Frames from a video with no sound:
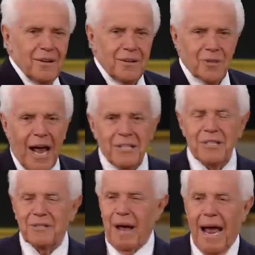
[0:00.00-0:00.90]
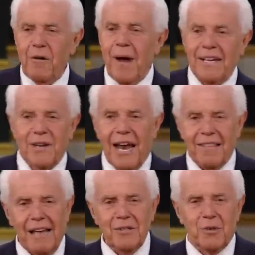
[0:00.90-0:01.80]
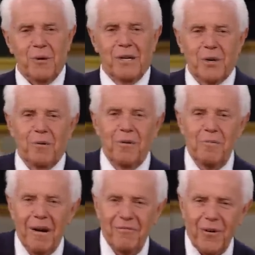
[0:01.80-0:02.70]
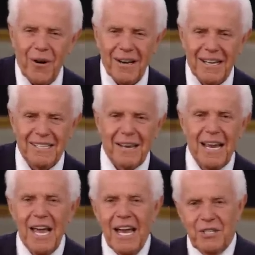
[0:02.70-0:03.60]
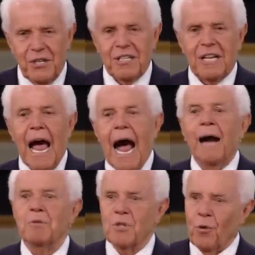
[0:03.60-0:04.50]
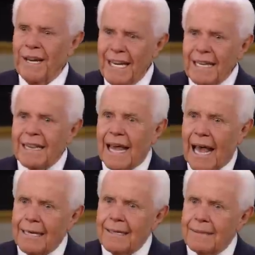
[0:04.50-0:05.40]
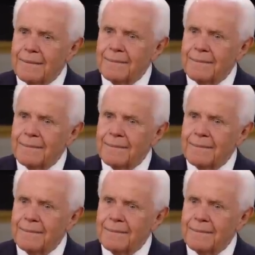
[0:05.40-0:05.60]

So I just, I don't ask Kathy. I just reach over with my fork and get some. And she says, I was going to eat that.